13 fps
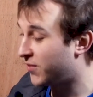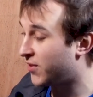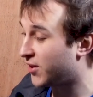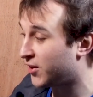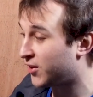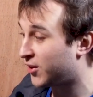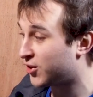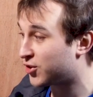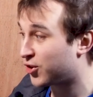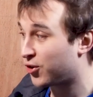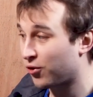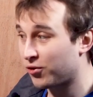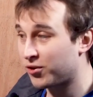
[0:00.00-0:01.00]
The
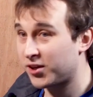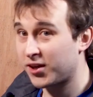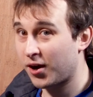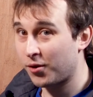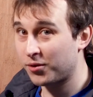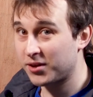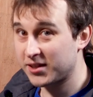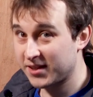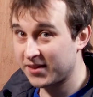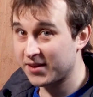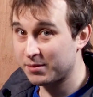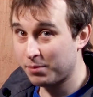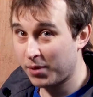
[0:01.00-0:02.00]
security code is
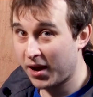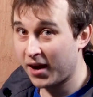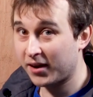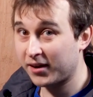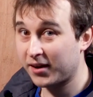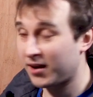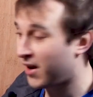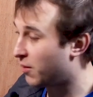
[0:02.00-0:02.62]
in this pack,